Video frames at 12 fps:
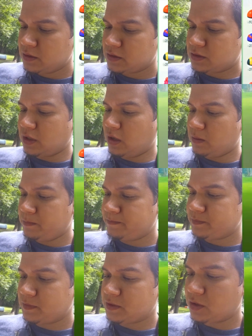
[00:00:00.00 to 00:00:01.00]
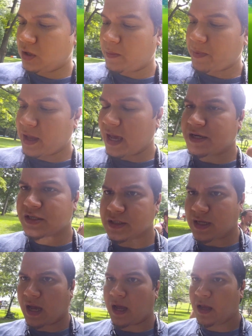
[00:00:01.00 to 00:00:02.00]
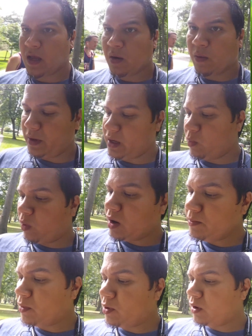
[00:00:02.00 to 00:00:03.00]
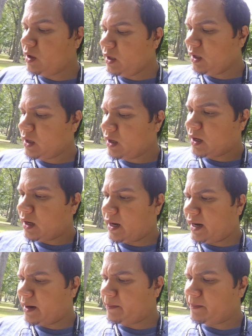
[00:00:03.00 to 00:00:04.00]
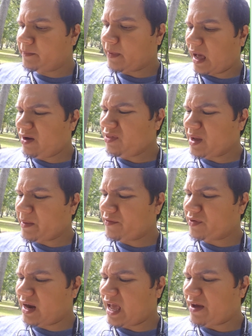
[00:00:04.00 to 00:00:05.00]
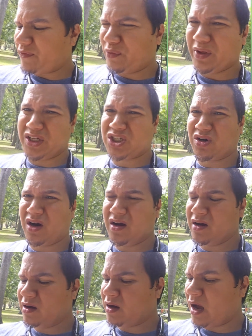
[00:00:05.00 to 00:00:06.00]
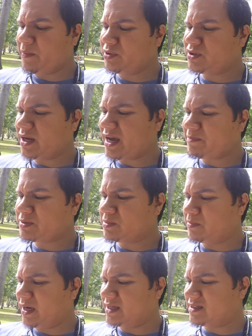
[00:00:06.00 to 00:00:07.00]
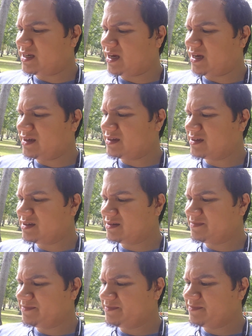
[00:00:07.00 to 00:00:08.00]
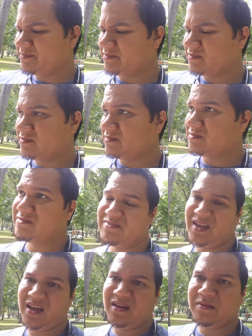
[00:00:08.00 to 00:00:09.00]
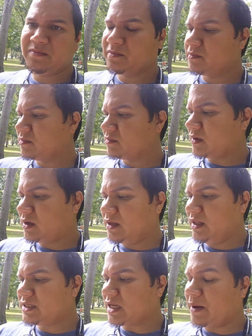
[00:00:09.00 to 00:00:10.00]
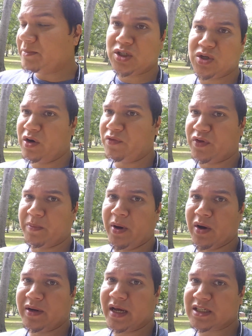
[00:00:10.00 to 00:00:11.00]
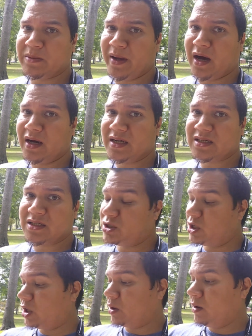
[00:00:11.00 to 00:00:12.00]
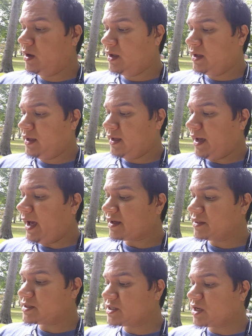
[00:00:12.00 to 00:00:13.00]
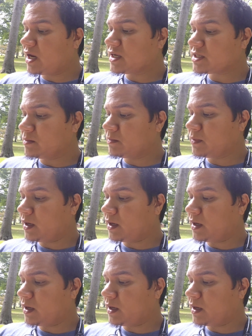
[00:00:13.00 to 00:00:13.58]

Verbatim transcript: So let's hurry up and catch this guy. We need one more. Um, I don't think I'm ever gonna have a really strong Kabutops, Tops, but uh, eh. At least I'm just doing it for the Pokedex, to be honest, so heck, this is awesome.